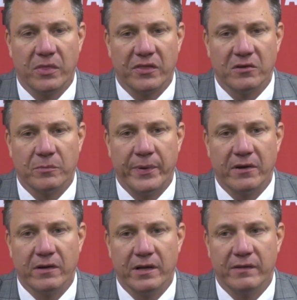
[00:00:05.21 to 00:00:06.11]
Third
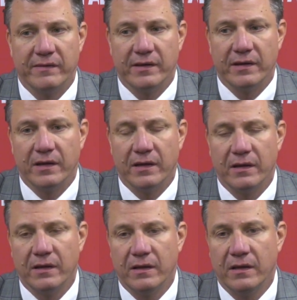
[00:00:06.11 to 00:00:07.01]
period
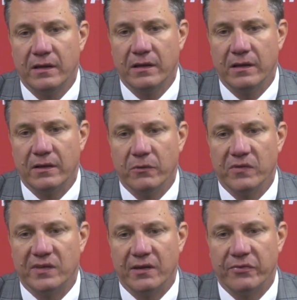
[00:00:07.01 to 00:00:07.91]

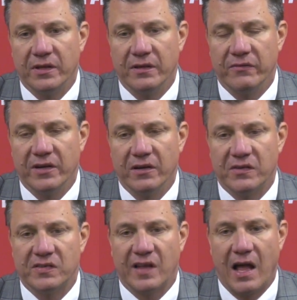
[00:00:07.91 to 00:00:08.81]
was definitely very
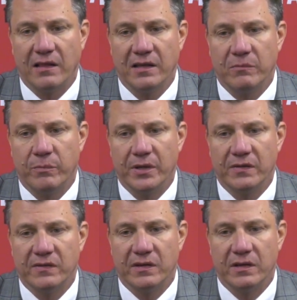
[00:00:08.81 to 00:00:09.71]
solid,
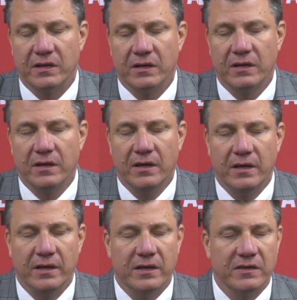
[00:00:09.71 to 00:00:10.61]
but
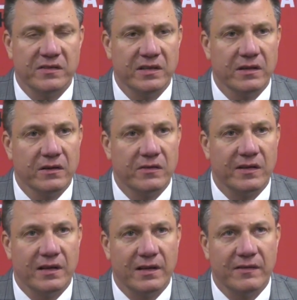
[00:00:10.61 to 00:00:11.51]
you can see there's
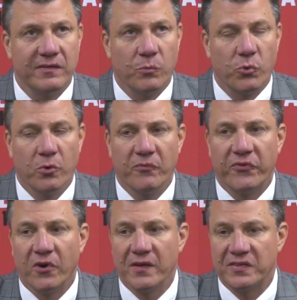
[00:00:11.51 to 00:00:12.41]
some room
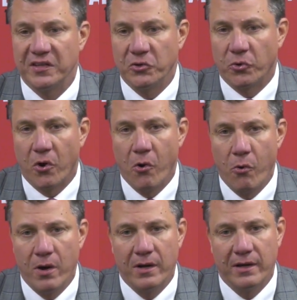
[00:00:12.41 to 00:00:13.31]
for us to grow.